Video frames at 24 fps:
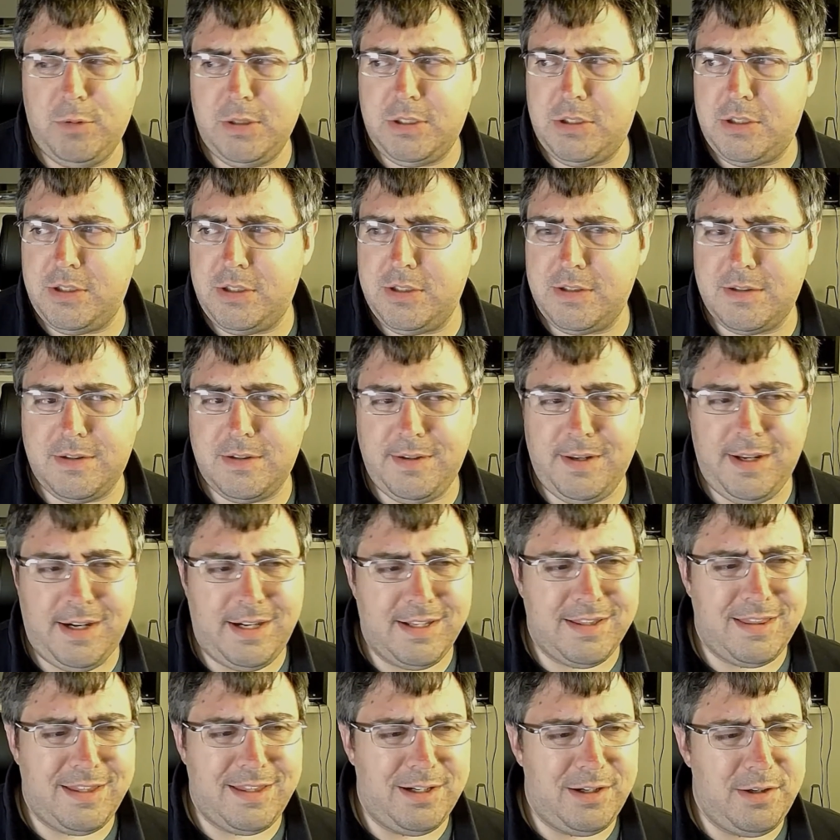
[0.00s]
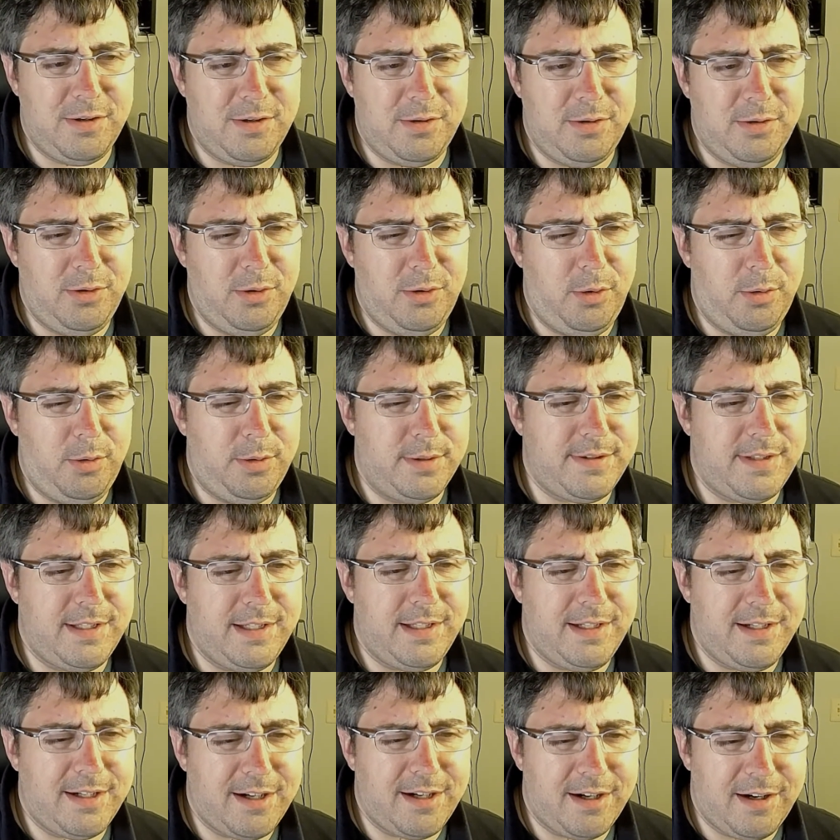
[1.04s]
which is not their newest
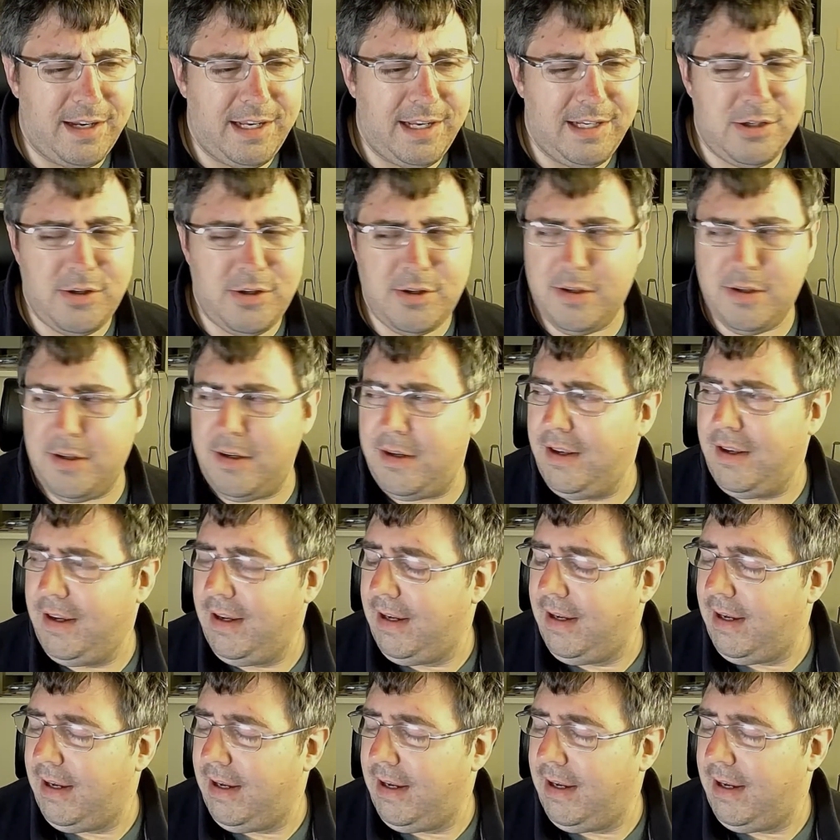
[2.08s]
incarnation.